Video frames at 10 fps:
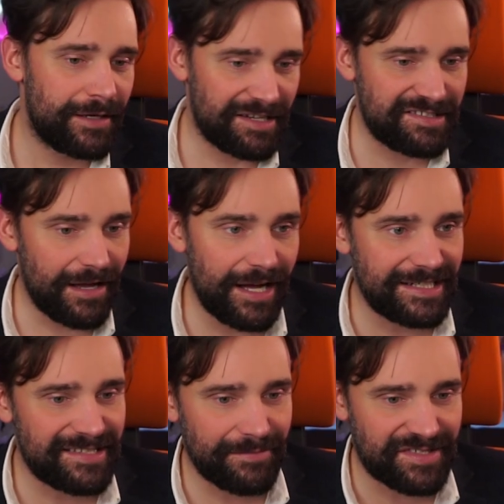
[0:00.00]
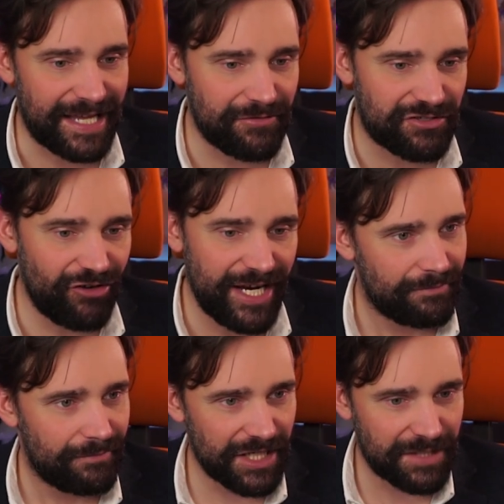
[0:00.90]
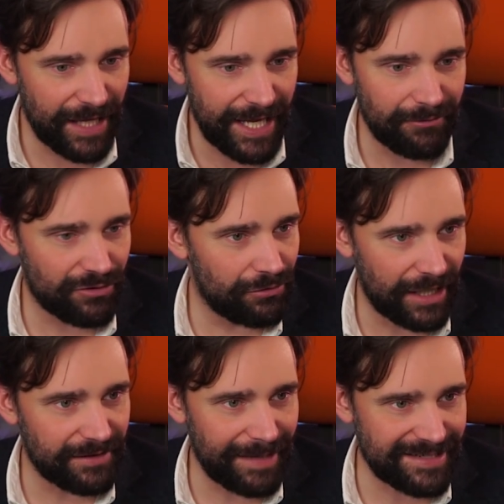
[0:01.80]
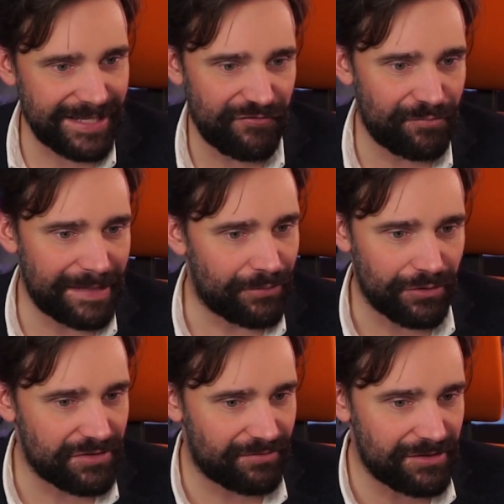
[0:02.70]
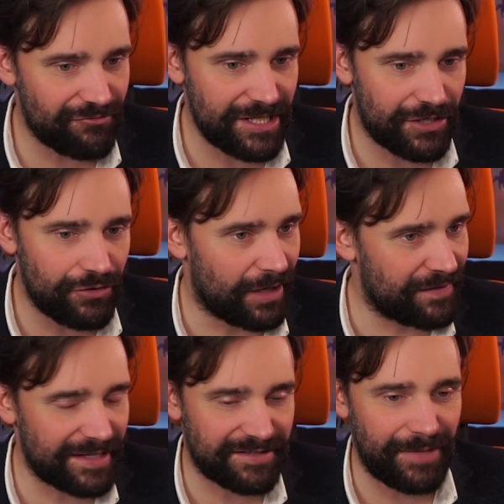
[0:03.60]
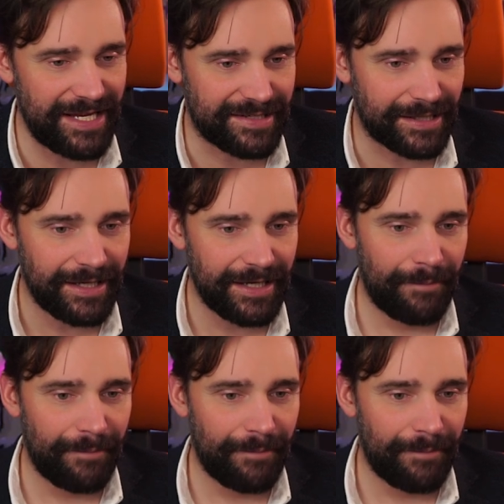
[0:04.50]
I started in Summerset. It was great. I was playing with all like the max level people. It's it's really cool. I think that's amazing.